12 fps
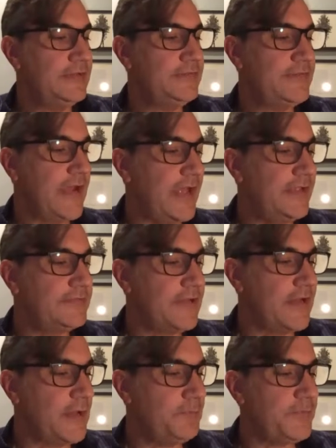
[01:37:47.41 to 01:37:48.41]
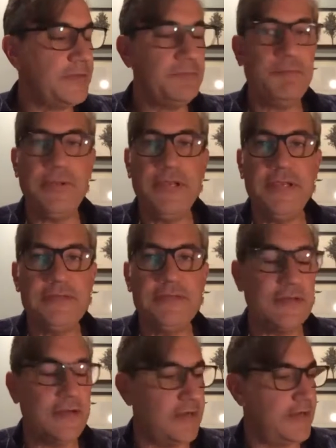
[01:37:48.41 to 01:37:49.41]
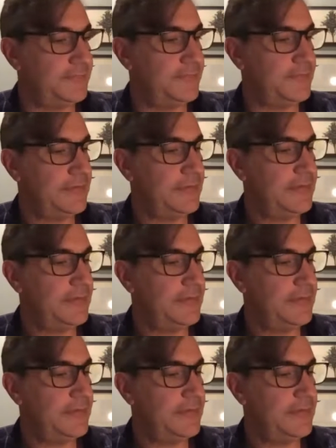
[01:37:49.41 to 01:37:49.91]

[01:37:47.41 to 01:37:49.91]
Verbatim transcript: jazzed up and pissed off